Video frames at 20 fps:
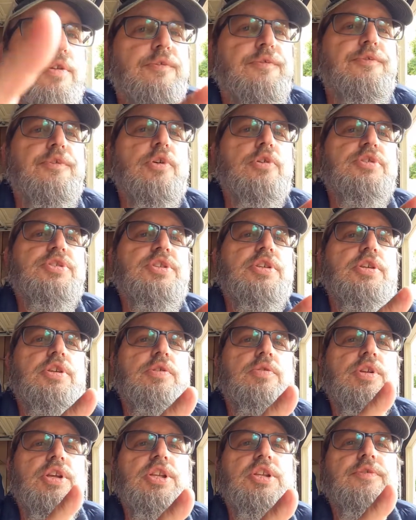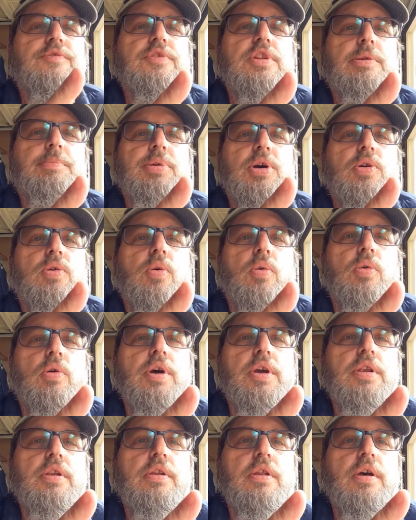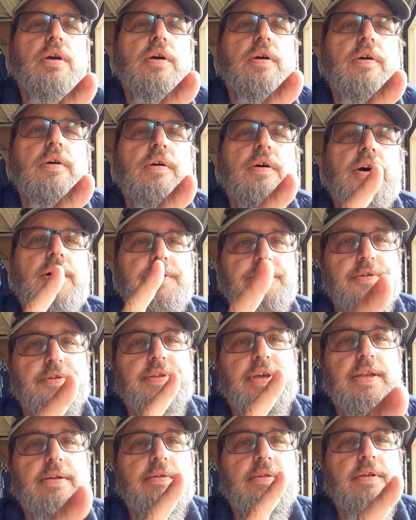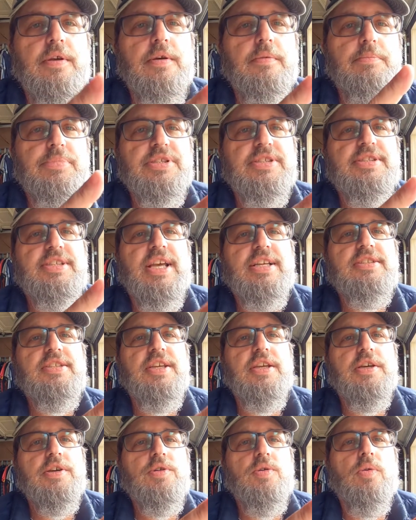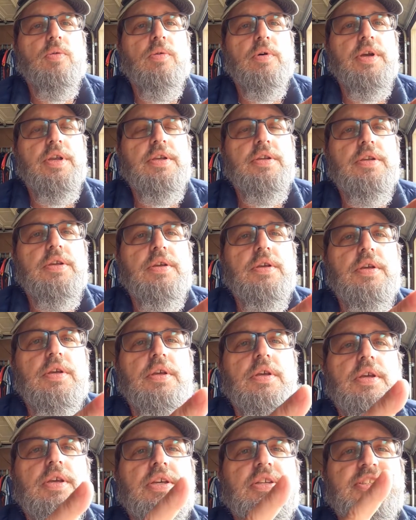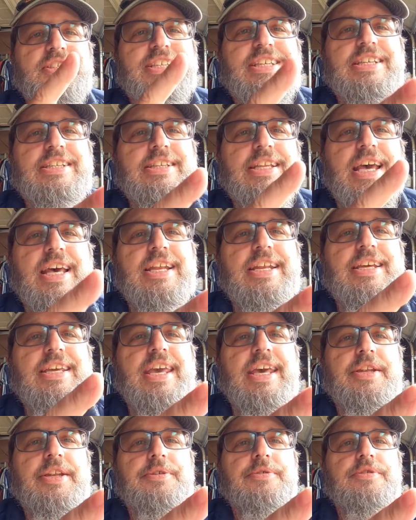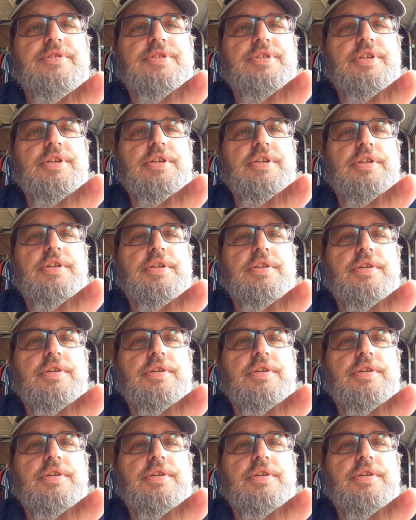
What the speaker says: The first thing you need to flip a coin, other than possessing a coin, is kinetic energy.